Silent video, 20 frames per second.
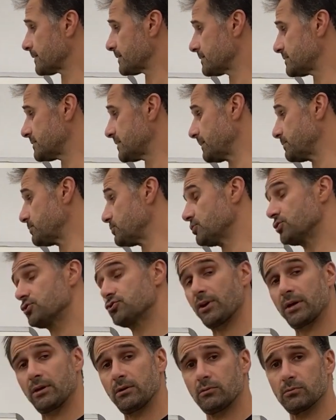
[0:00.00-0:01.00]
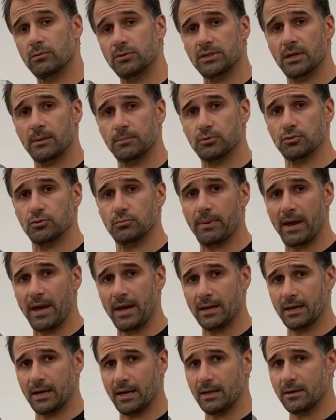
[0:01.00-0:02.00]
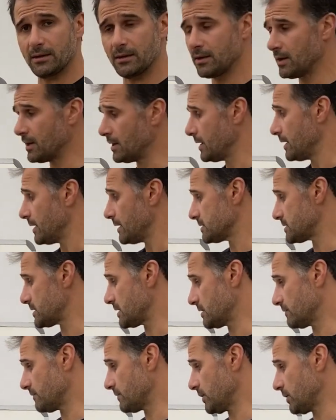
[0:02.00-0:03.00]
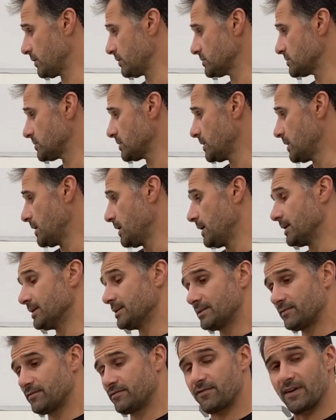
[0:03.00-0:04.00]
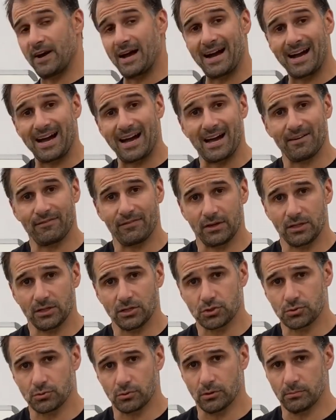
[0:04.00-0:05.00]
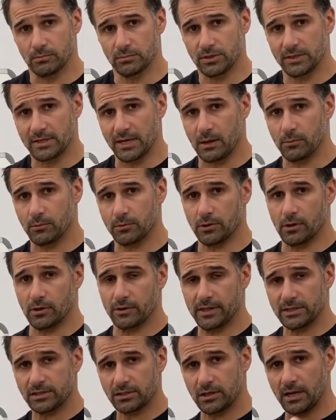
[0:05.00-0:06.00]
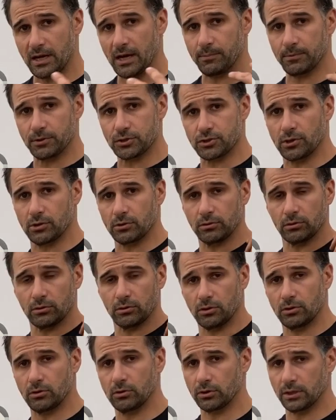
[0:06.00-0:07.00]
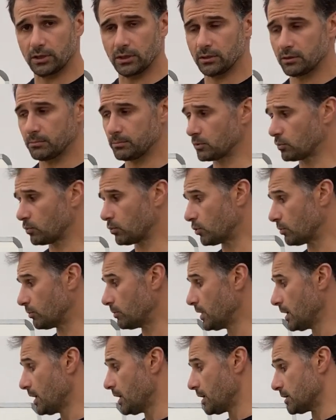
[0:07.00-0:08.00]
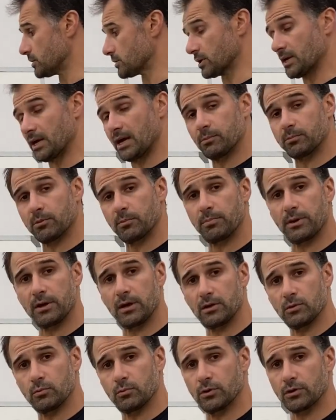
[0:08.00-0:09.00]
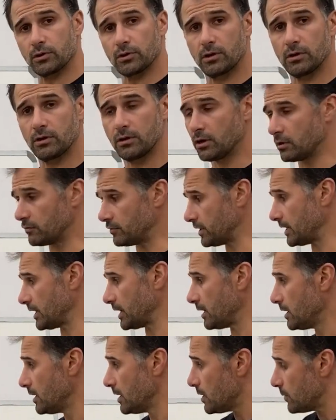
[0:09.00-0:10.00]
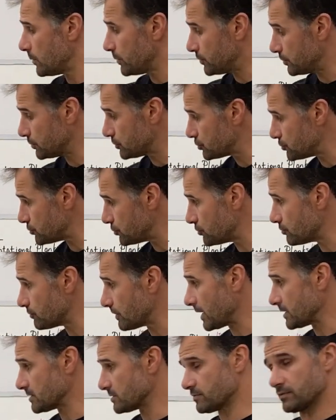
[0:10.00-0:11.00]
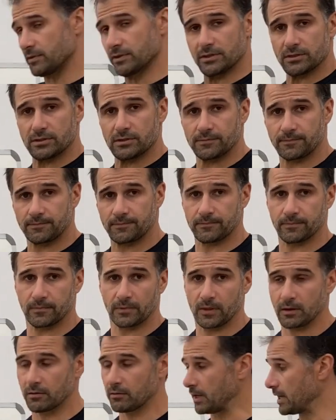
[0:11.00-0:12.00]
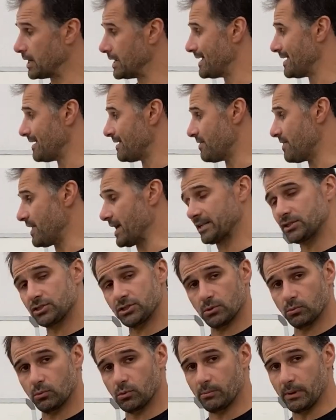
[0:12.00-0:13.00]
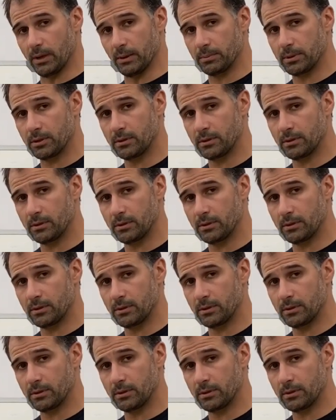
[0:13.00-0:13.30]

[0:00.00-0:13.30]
Sit-ups to straddle or sit-up to pancake. 10 of those. 5 inchworm to downward dog. That's going to help the shoulder girdle get a little bit warm. It's going to help prepare your work over here. We're doing 2 rounds of this. Right, that's your warm-up.